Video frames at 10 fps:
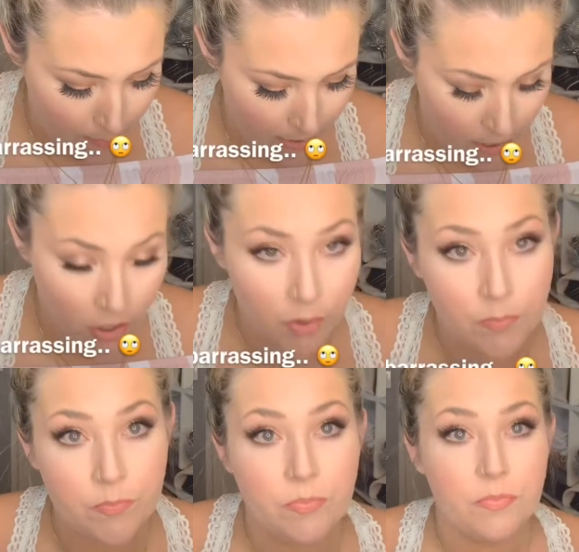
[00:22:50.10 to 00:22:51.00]
better.
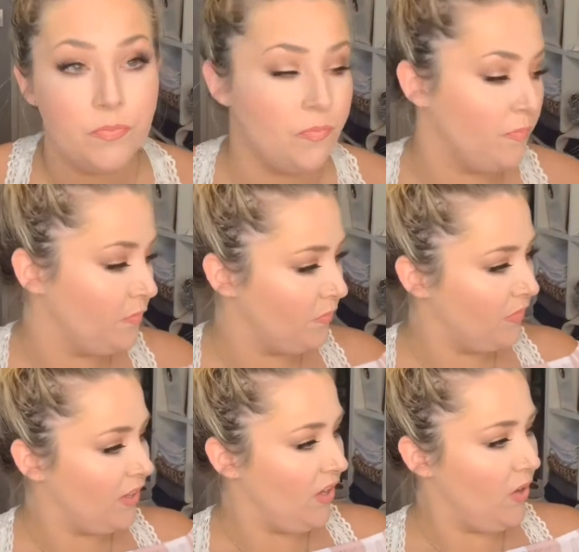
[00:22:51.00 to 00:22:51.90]

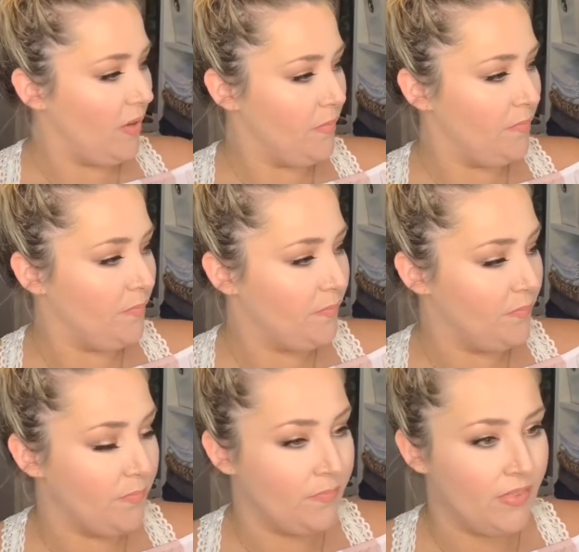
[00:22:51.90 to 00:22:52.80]
Okay,
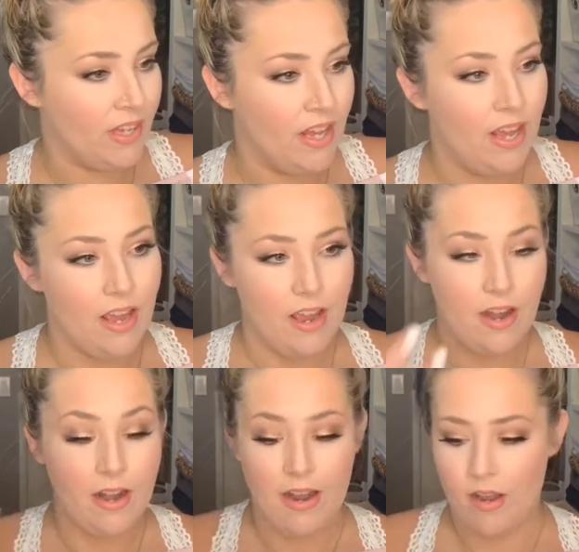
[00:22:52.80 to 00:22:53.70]

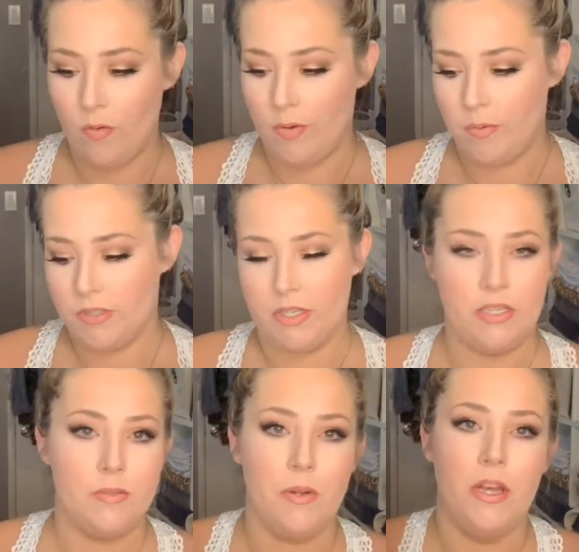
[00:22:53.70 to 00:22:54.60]
now we will set
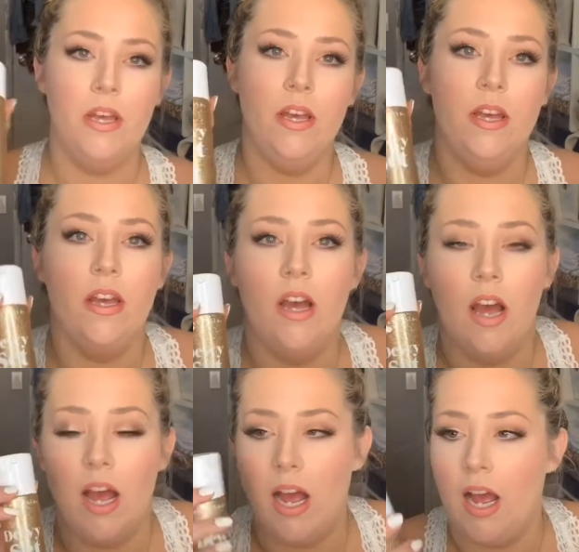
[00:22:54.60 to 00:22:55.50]
and spray.
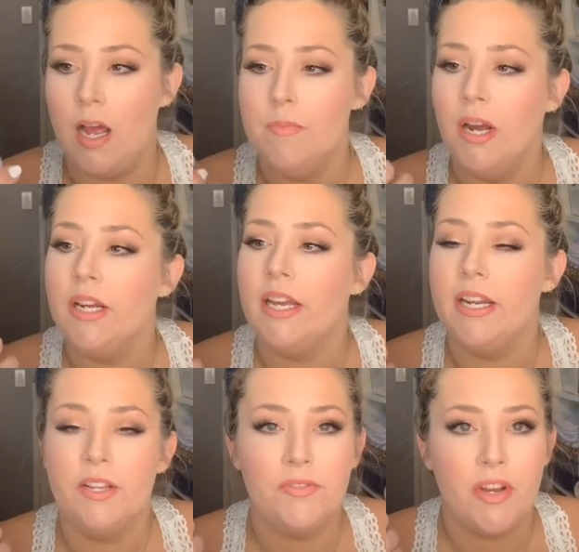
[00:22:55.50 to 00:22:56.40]
I'm not
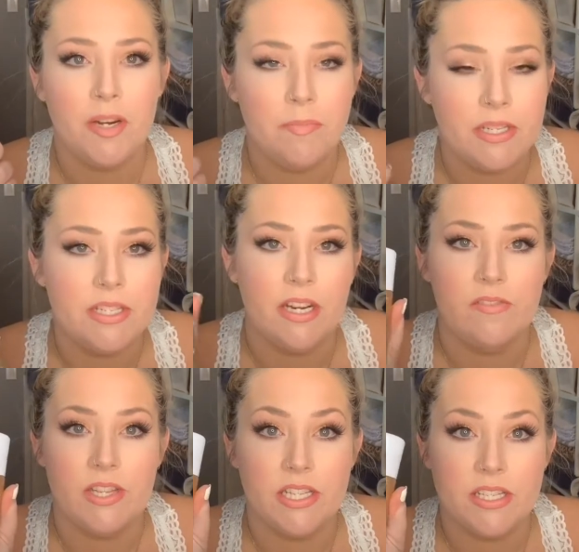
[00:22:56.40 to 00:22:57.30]
getting a fine mist out
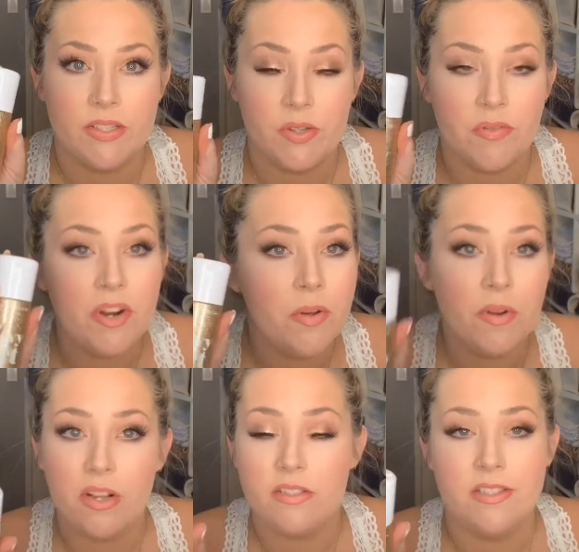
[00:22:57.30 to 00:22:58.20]
of this, so if
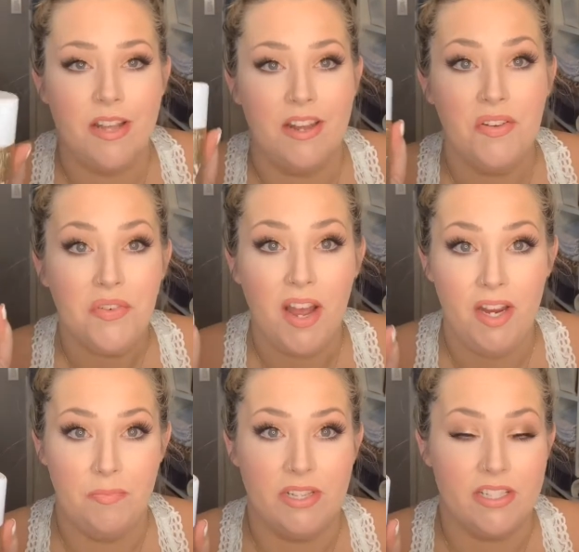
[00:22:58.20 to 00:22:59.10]
anyone else is getting a
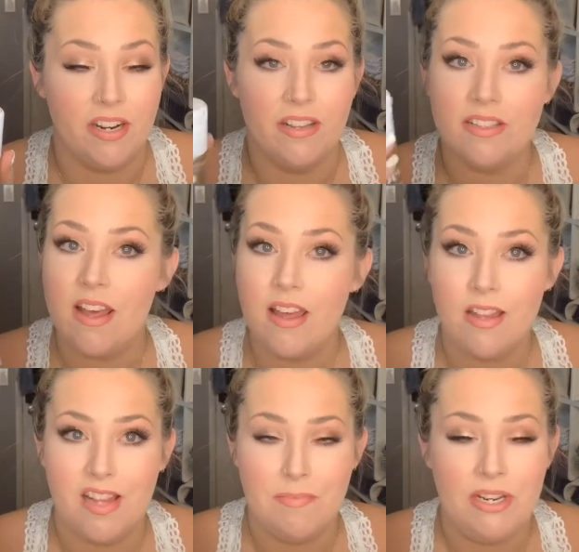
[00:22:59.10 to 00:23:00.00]
fine mist out of this,
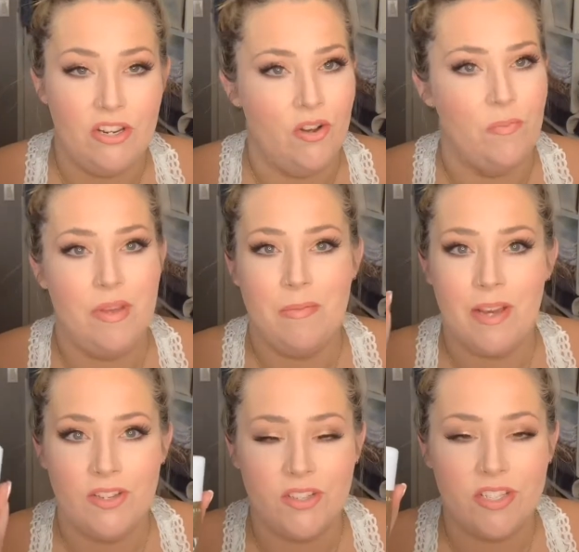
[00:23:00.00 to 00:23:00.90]
let me know. Maybe
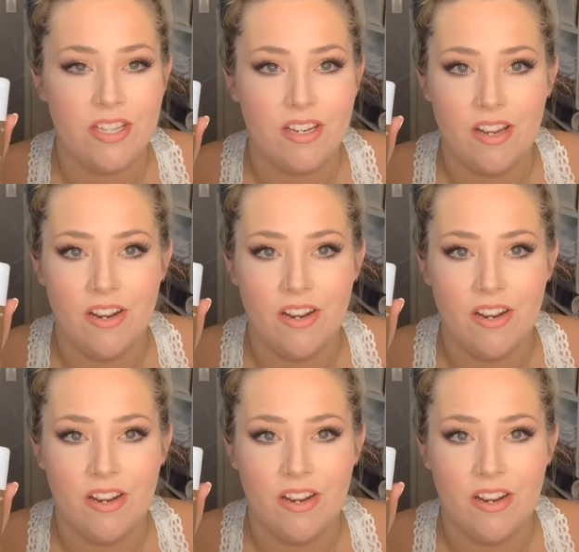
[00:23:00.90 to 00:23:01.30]
I just need a